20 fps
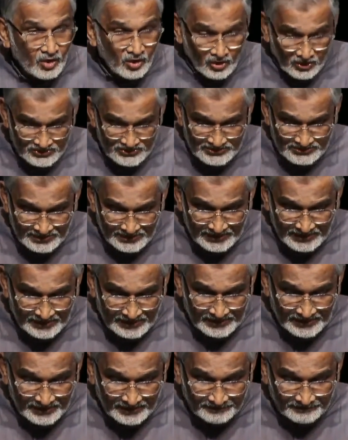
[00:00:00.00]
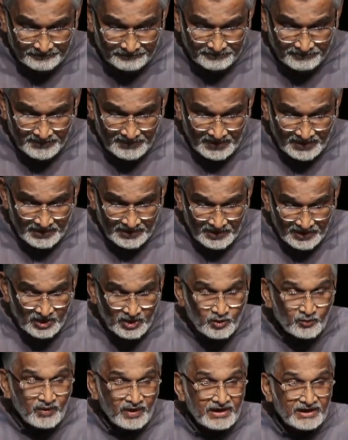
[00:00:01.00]
austerity,
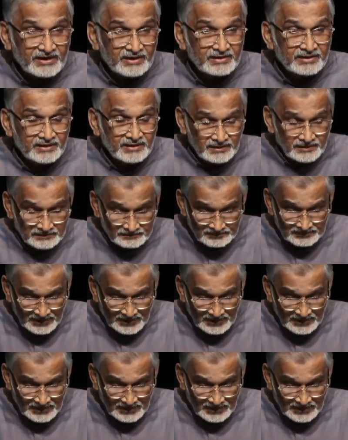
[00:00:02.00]
equality,